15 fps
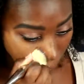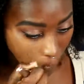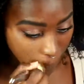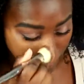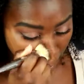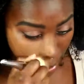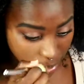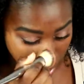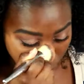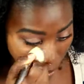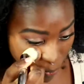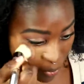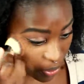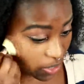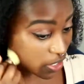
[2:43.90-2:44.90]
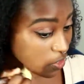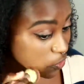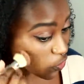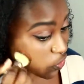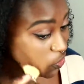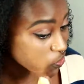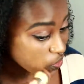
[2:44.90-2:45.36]
Upon
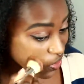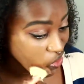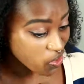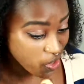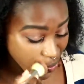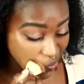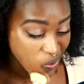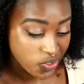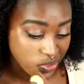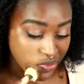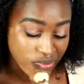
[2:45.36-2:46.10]
application right now,